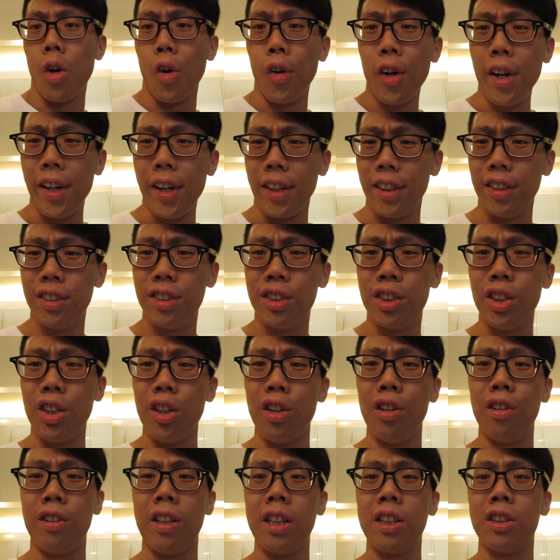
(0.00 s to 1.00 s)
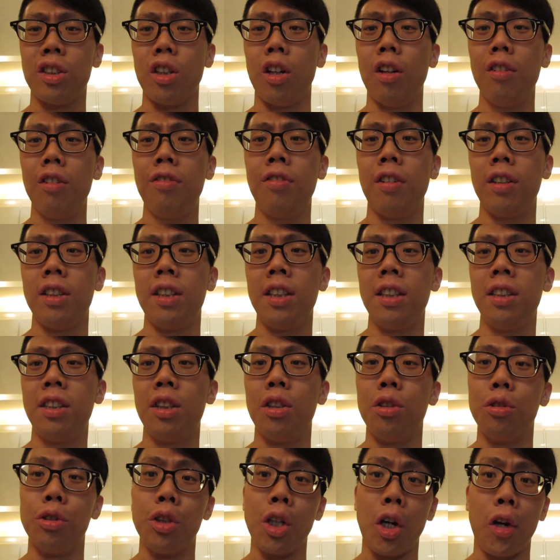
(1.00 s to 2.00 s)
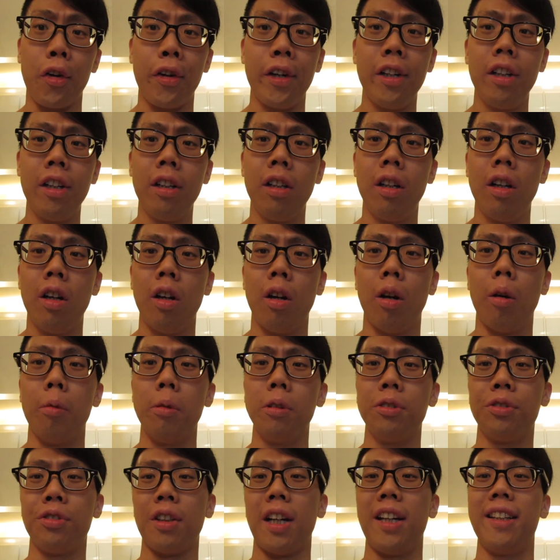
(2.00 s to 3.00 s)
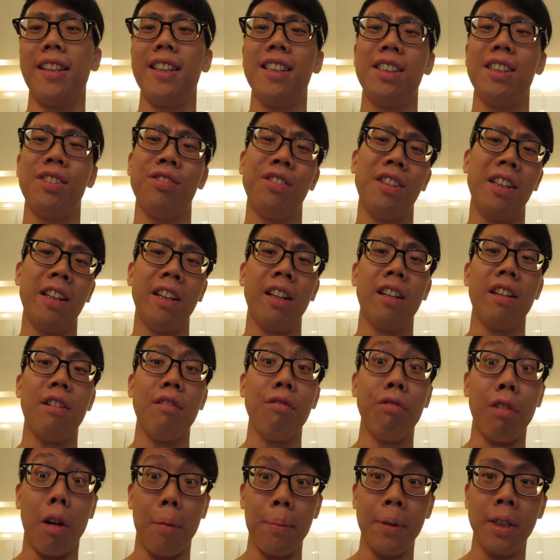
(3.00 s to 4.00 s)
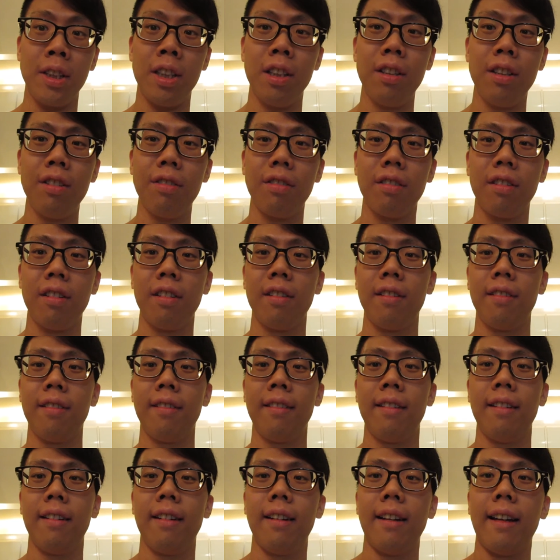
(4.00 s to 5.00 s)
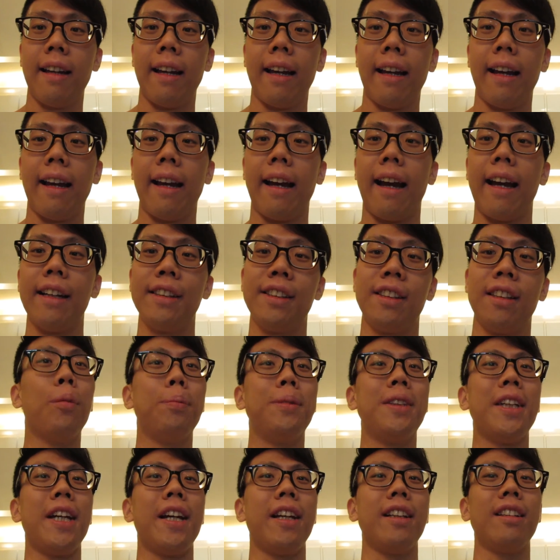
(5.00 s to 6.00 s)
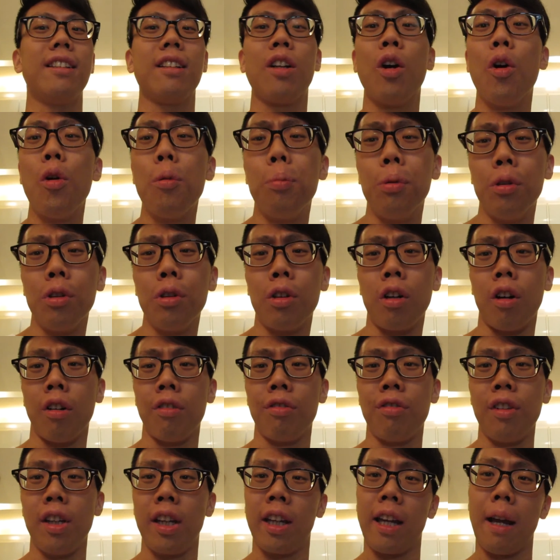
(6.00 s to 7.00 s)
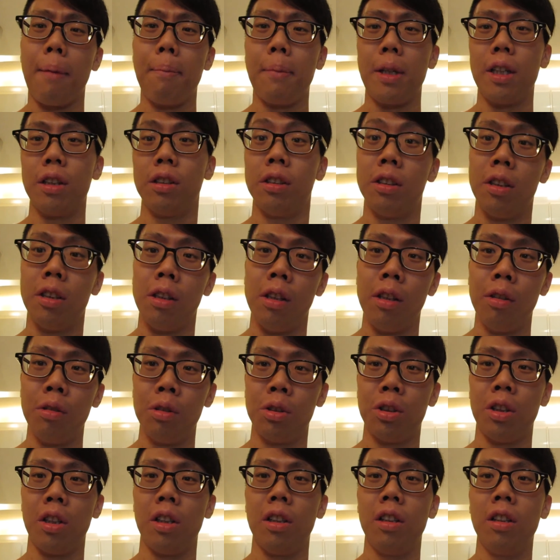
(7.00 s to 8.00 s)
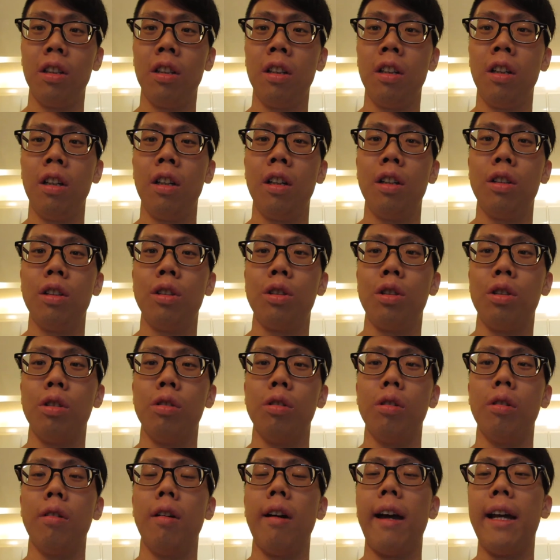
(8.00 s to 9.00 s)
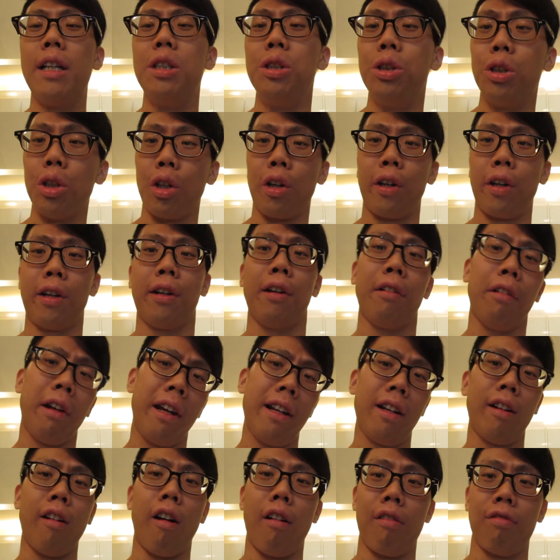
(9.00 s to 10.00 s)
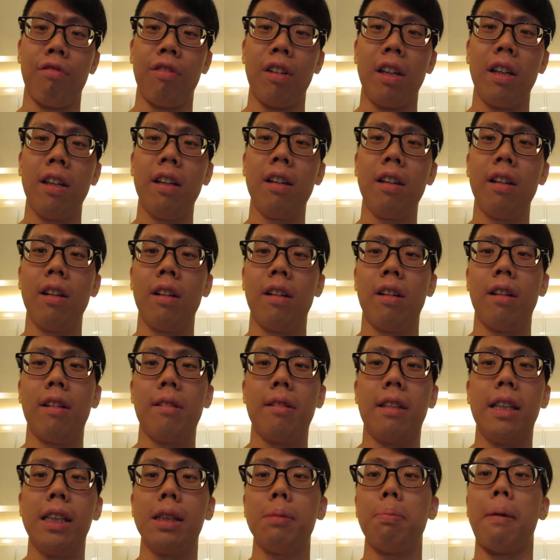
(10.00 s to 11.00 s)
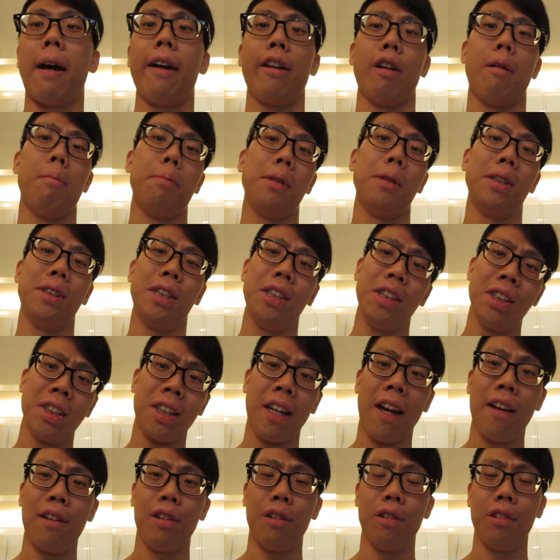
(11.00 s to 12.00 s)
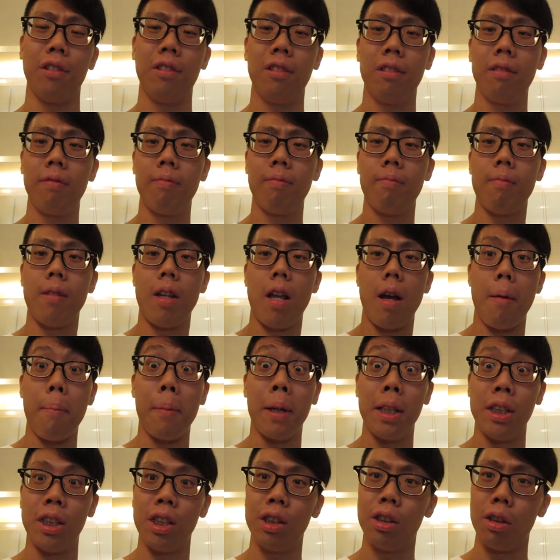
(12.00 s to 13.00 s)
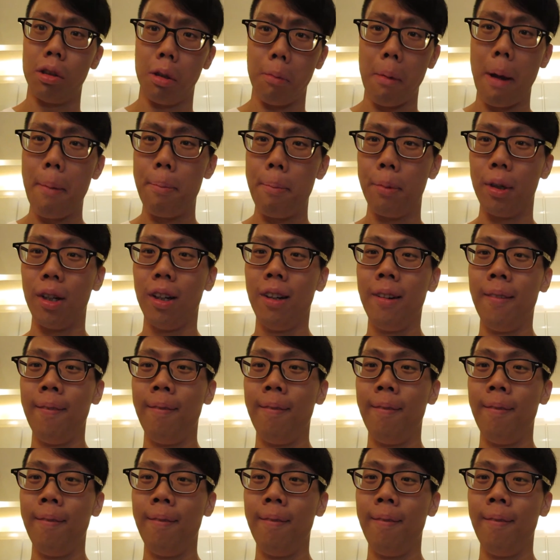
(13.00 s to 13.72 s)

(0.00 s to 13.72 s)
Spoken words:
Right, so that's all for this tutorial. Hope you find this really informative. I hope that cold brew coffee can be a solution to enjoying great coffee despite your busy schedule. But just remember,